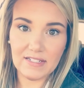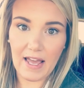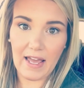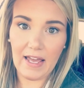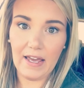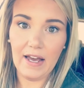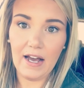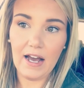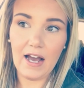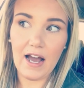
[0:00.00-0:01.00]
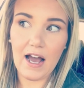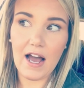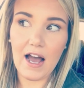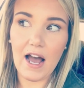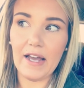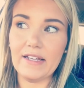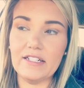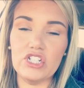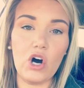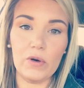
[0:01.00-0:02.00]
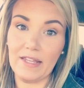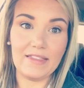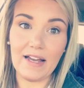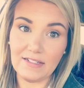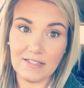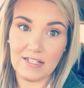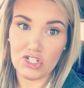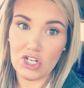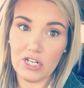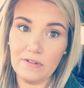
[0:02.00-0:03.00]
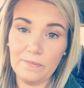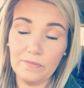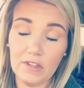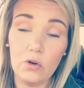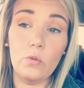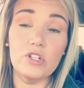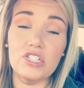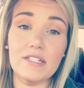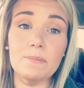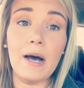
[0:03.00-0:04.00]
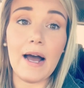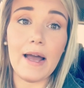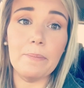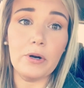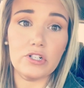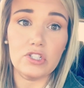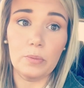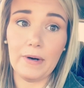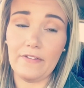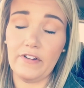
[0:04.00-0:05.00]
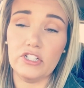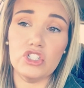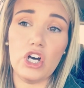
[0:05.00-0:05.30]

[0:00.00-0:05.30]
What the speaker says: day I don't get that decision, which that's my personal preference.